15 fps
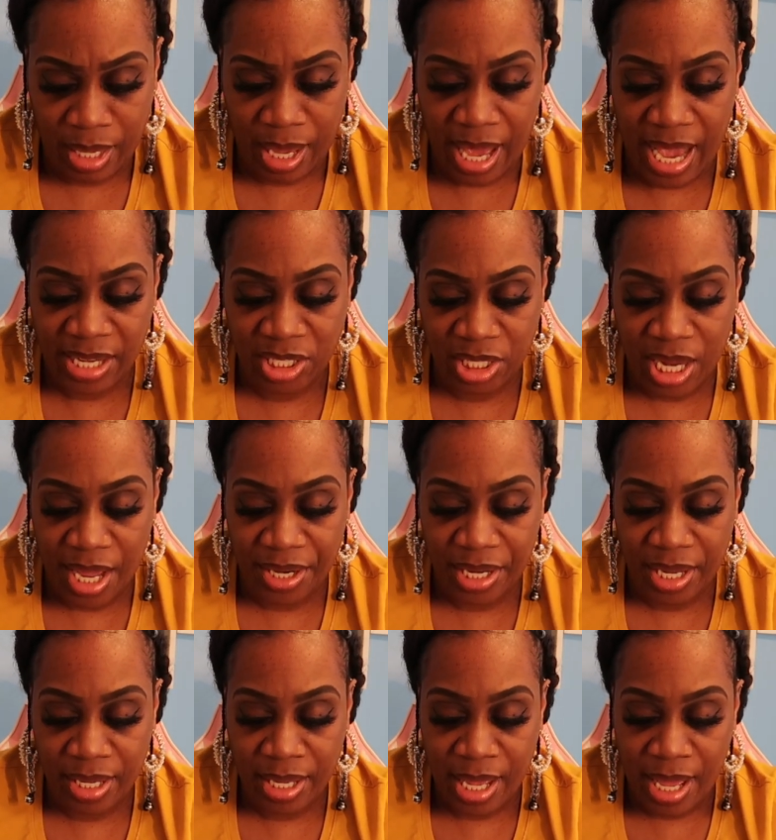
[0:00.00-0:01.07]
Hi
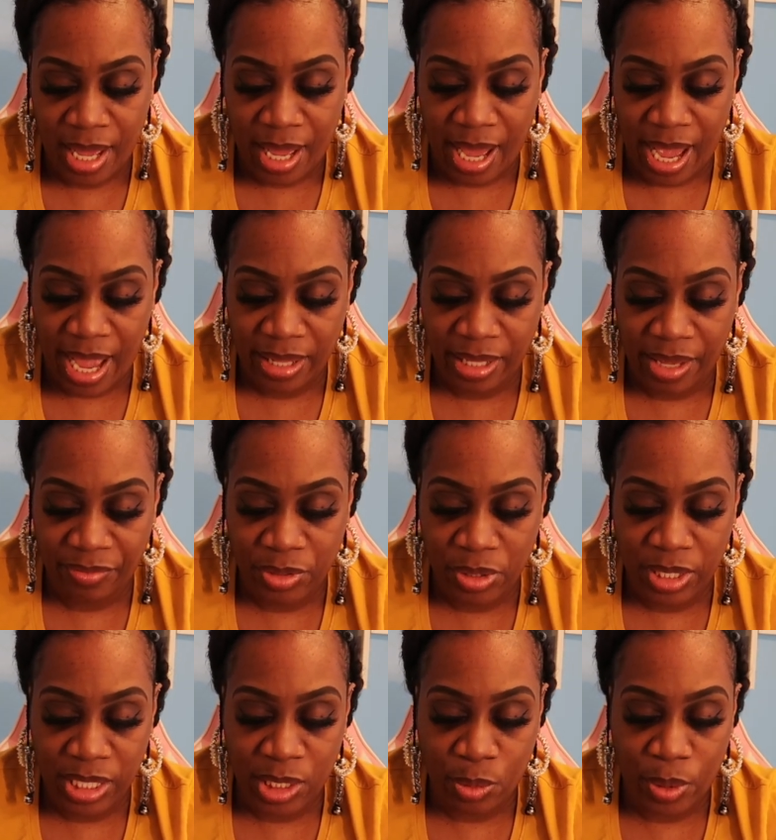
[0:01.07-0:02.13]
Shada, I left you
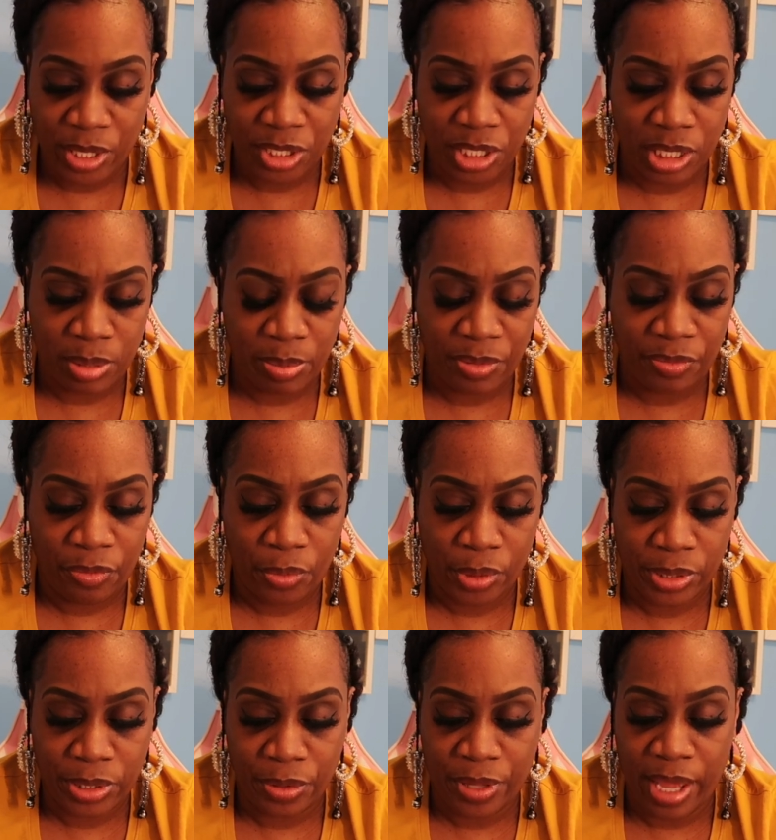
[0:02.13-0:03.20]
these questions
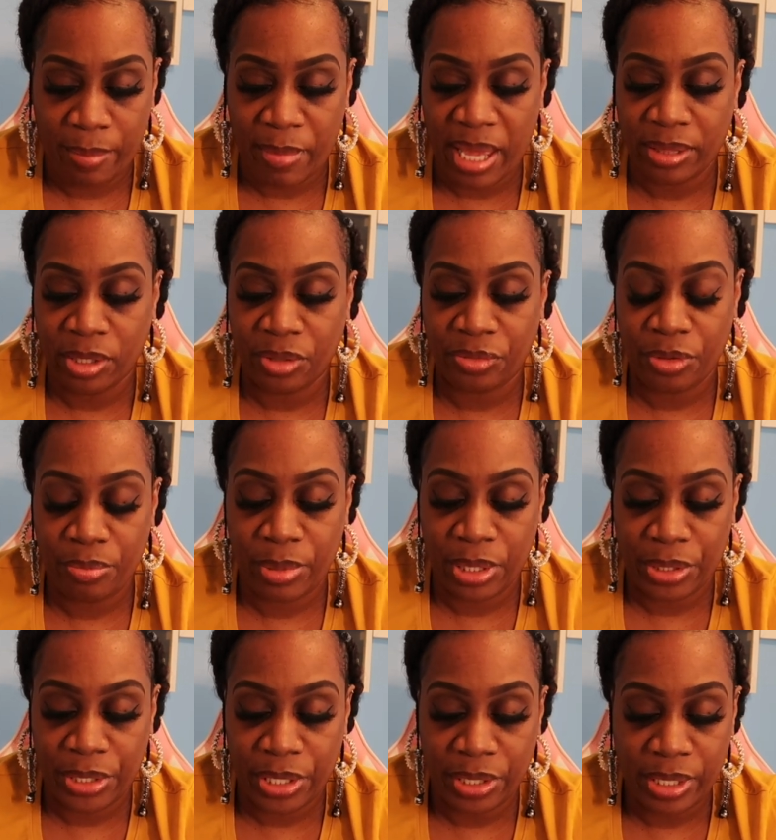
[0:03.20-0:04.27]
before so they may look
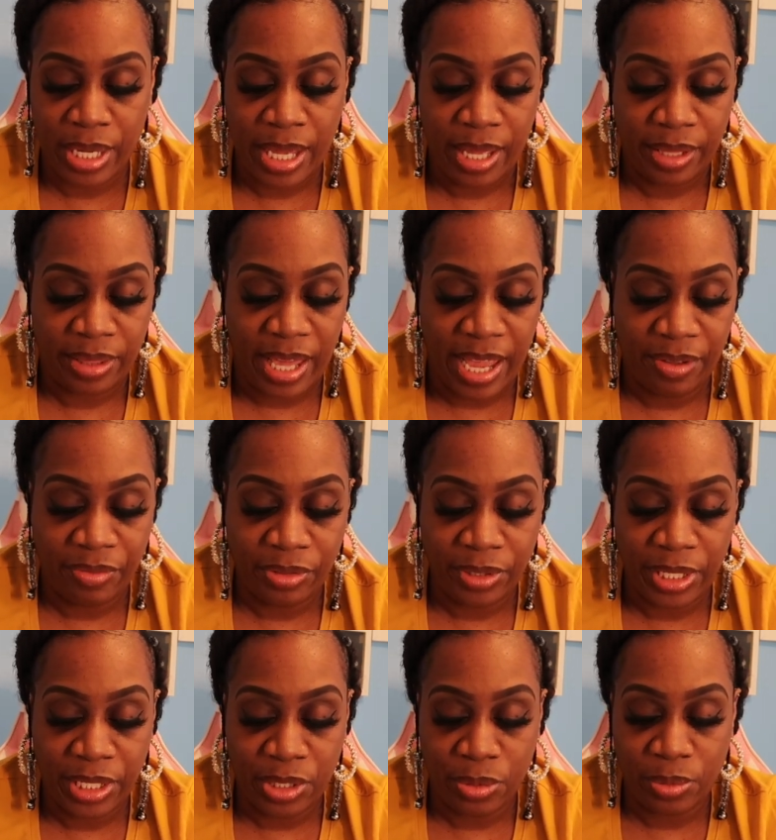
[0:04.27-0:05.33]
familiar.
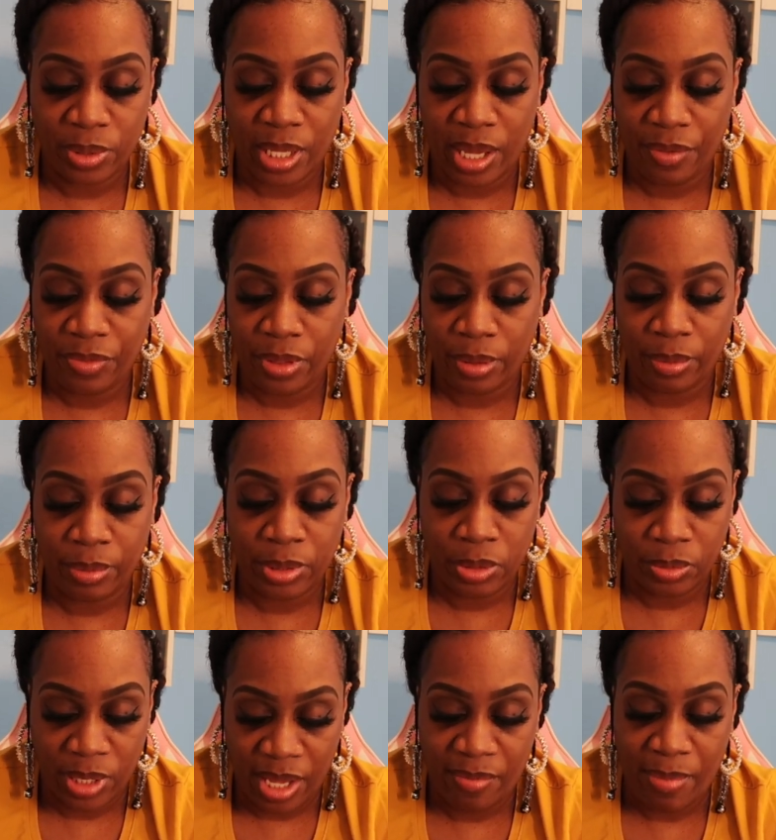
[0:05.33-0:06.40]
Thankfully you love the you
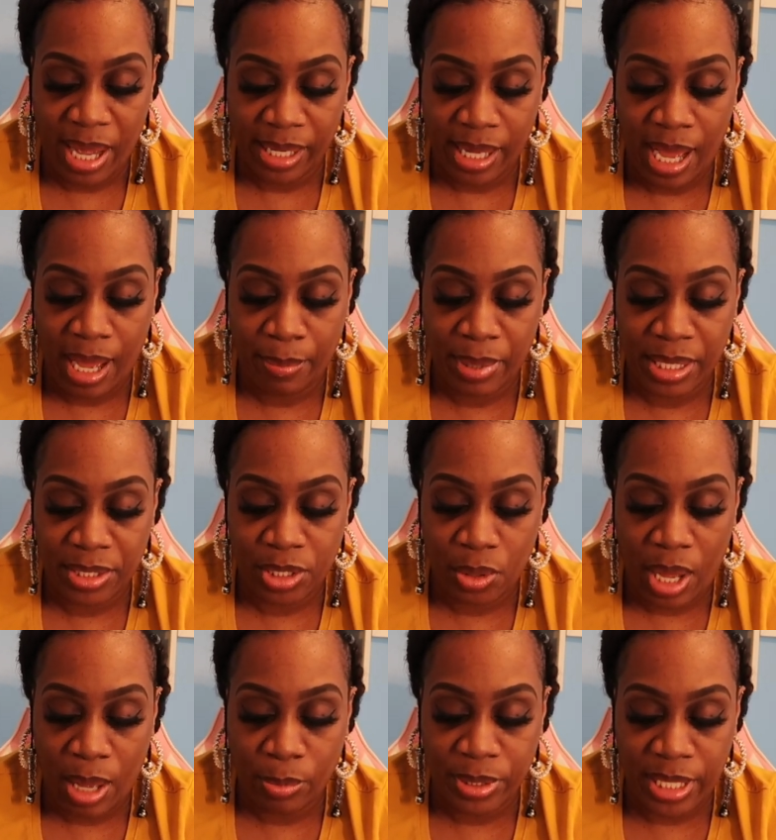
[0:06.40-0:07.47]
love my comments so
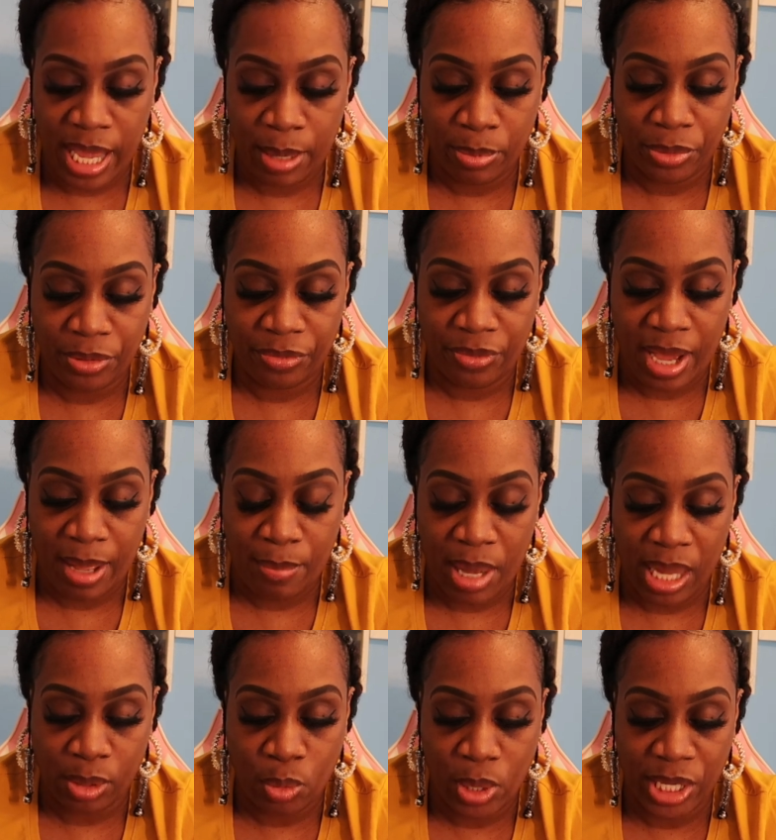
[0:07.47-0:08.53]
I was able to find
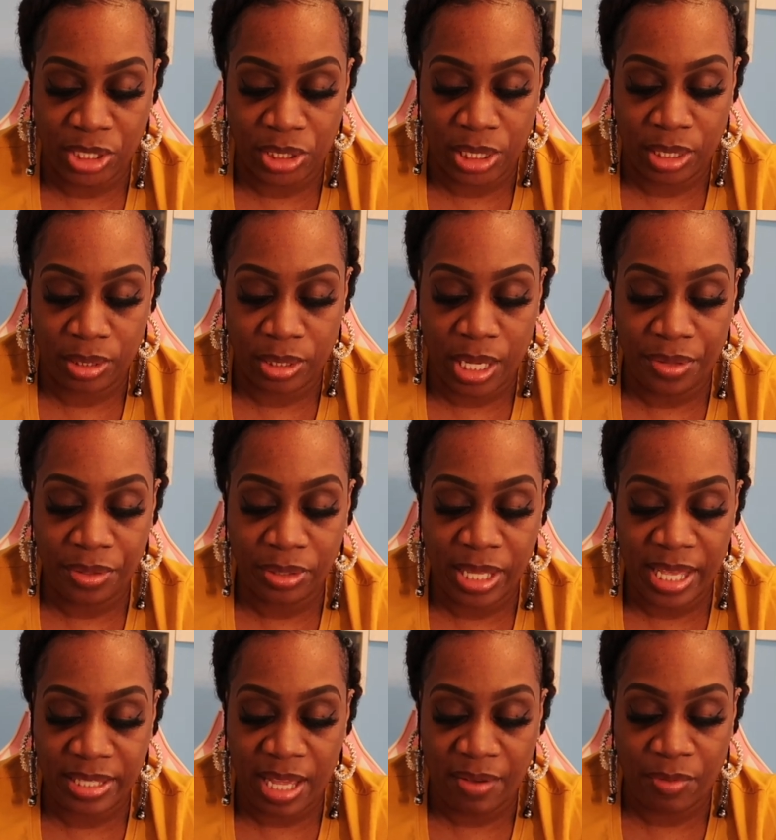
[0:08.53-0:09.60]
my question.
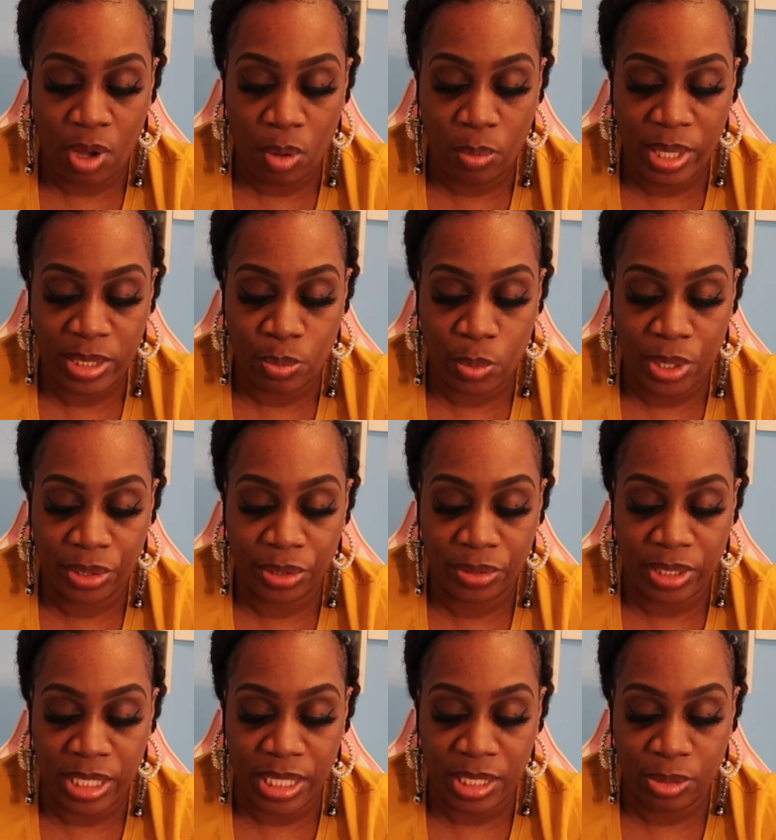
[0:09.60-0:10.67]
Nonetheless, I've always
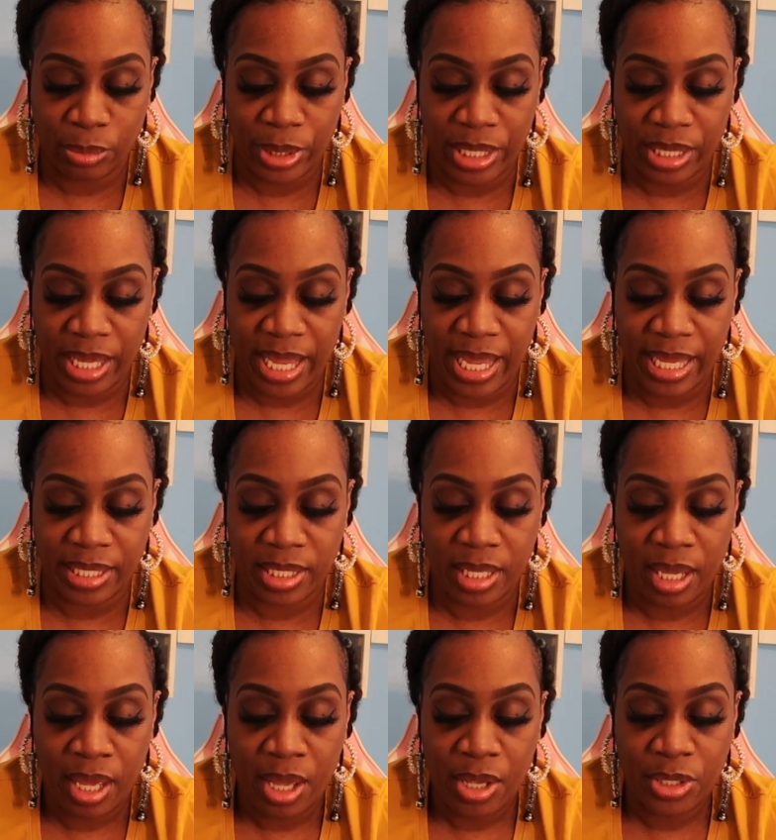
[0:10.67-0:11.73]
wondered these three things.
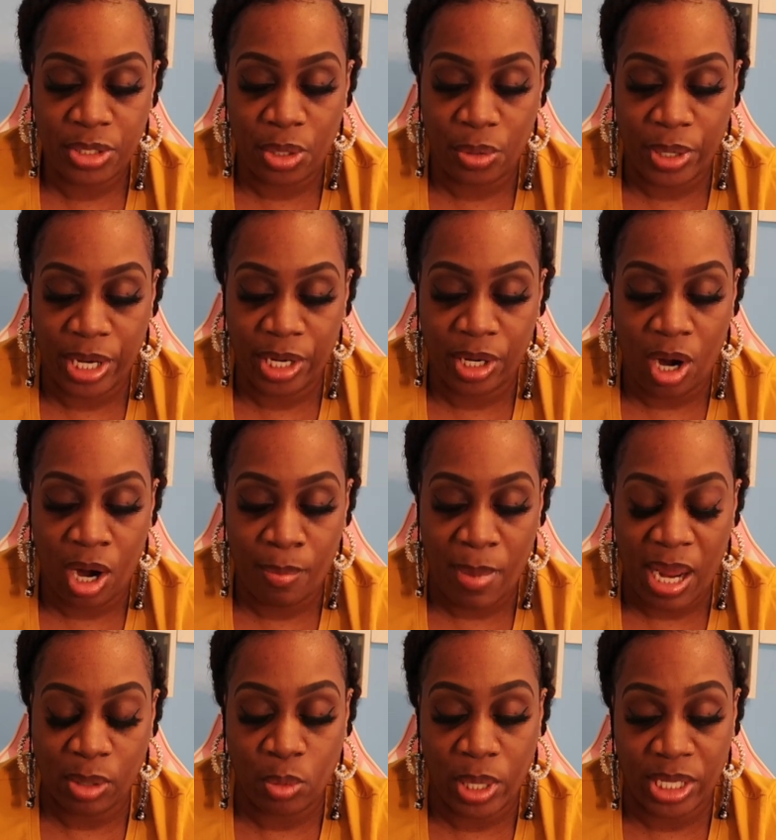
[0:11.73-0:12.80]
So here are
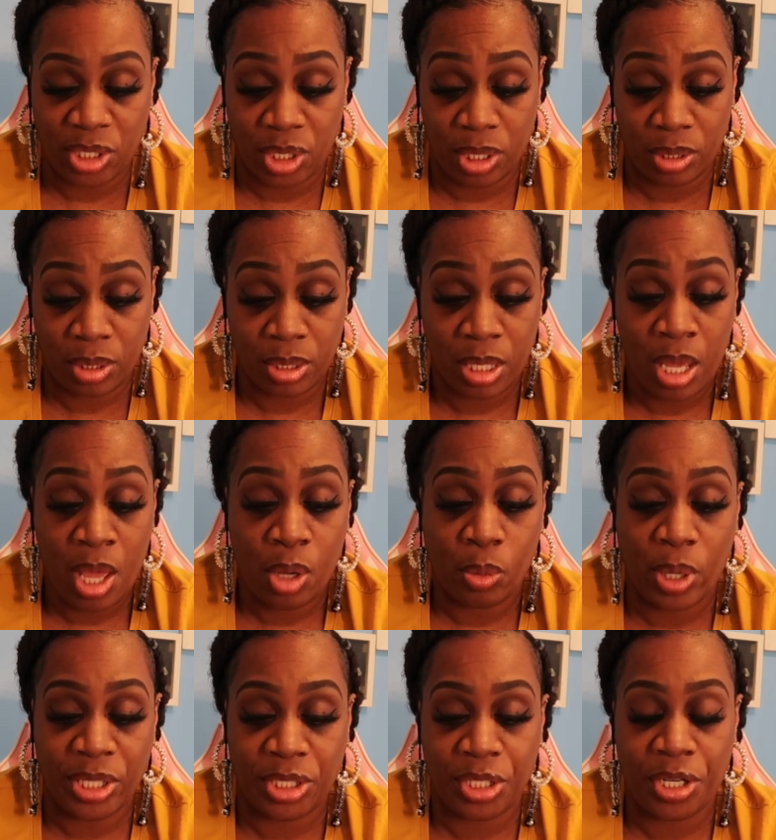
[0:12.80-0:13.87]
my questions.
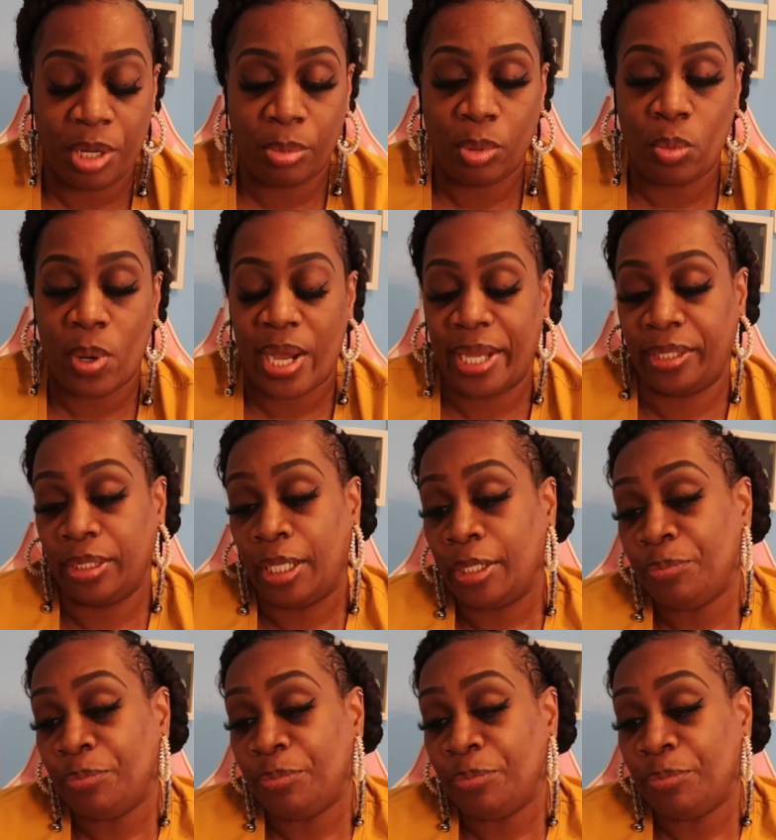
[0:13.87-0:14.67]
Question number 1.